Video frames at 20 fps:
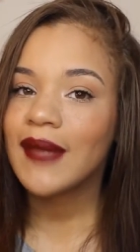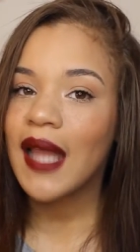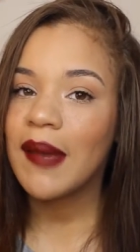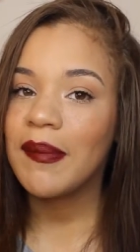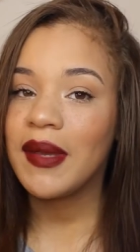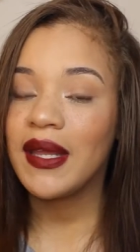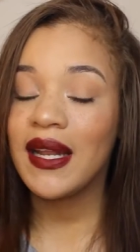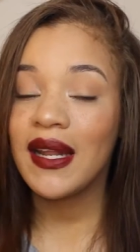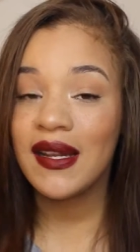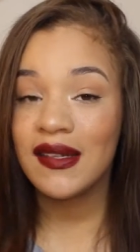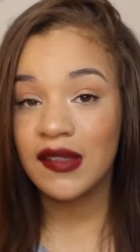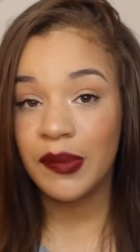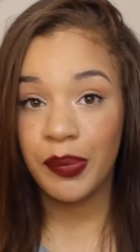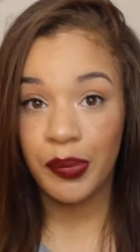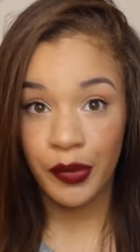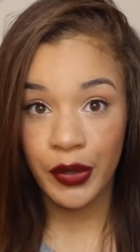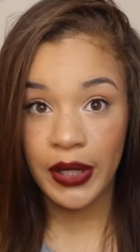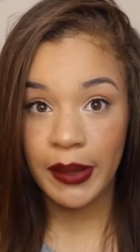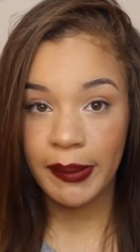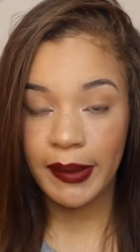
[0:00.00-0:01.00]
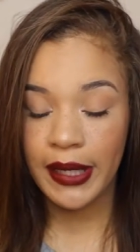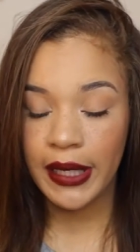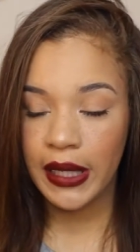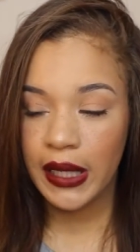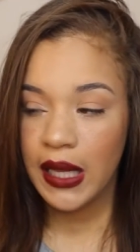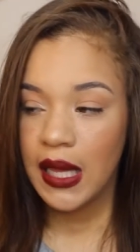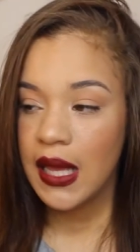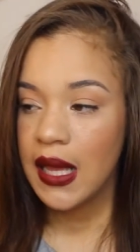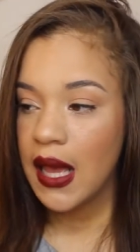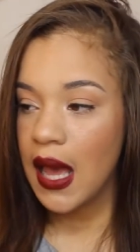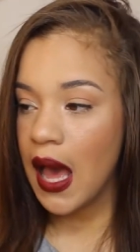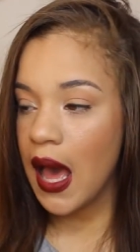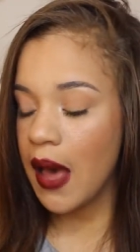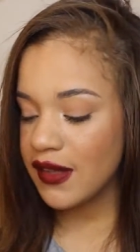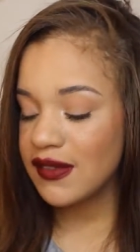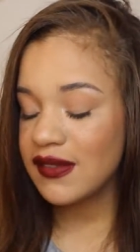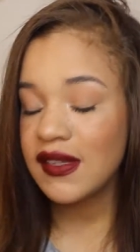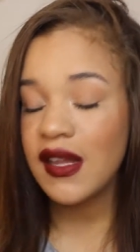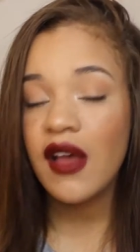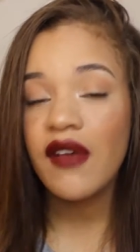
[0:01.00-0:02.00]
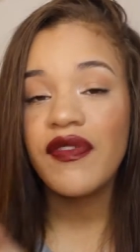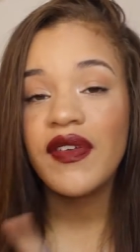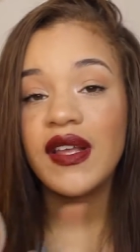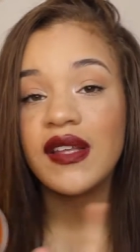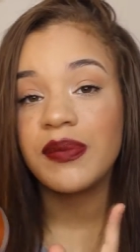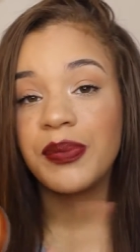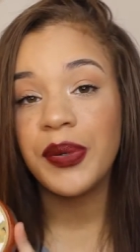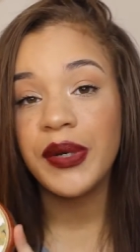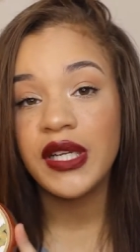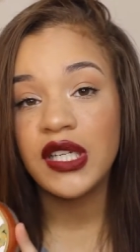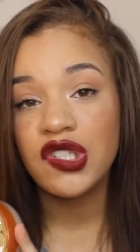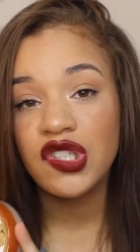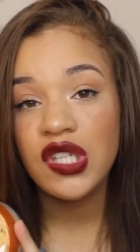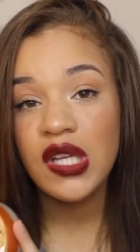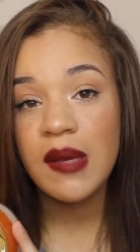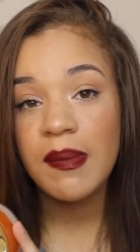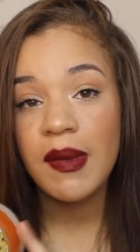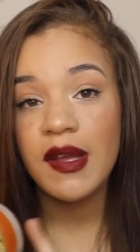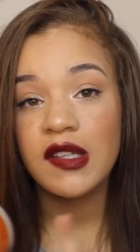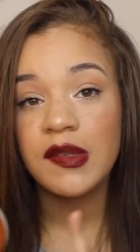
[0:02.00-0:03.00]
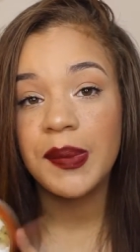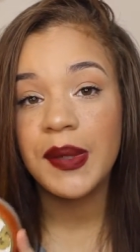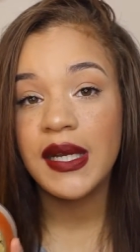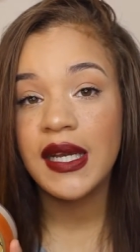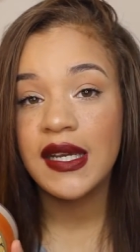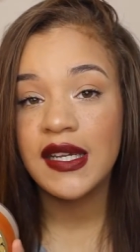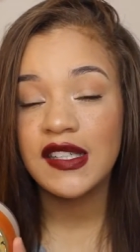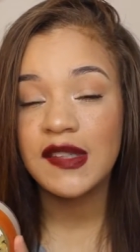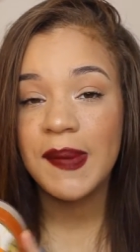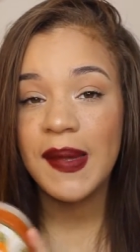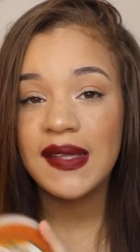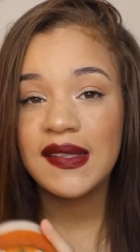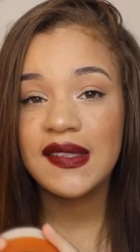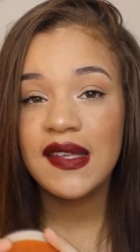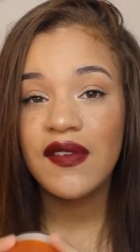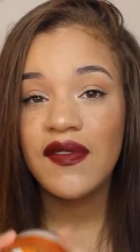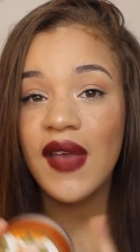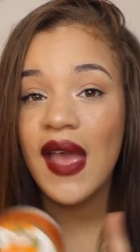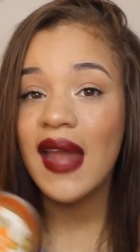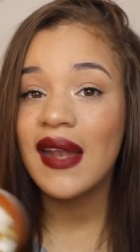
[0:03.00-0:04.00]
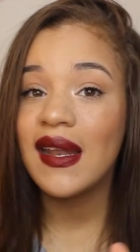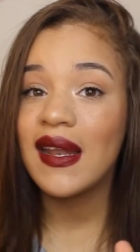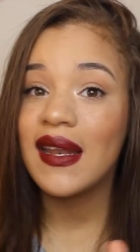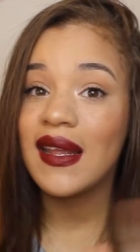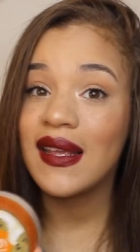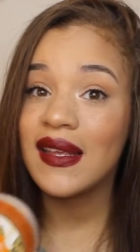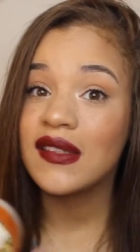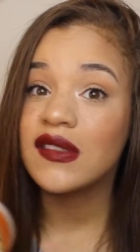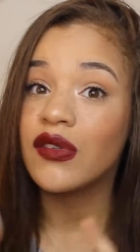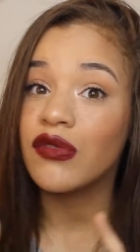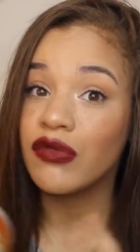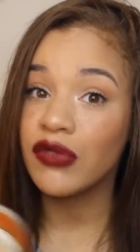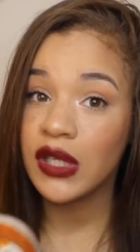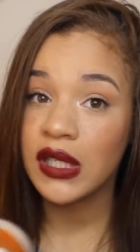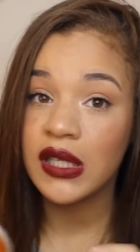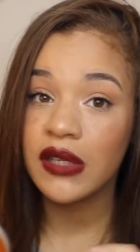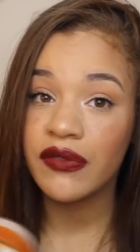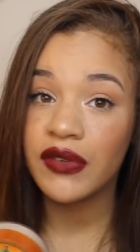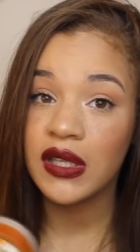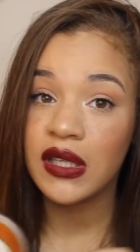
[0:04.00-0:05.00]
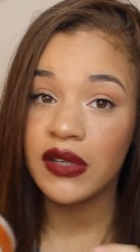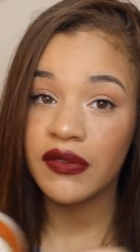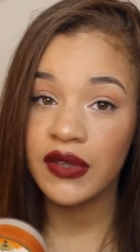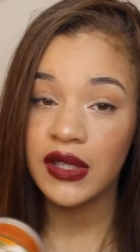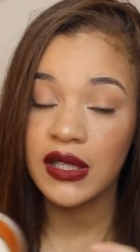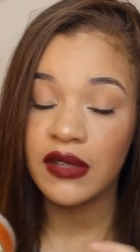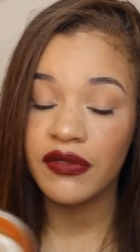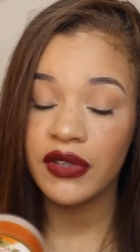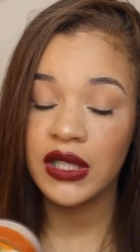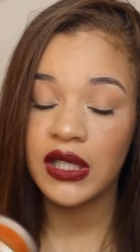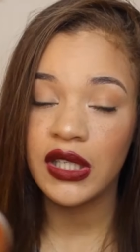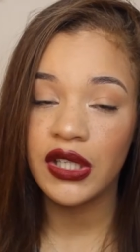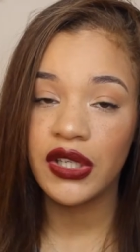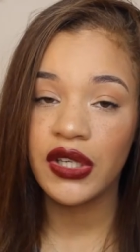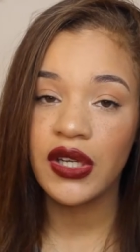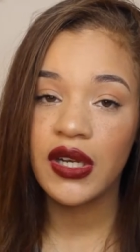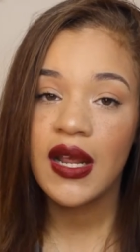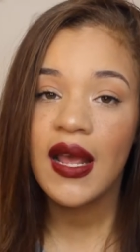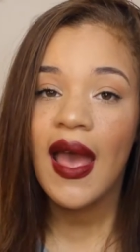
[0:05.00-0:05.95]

I mean, it is a pretty penny. Uh, this stuff is pretty cheap, it's pretty inexpensive, and it is really, really, really, really good.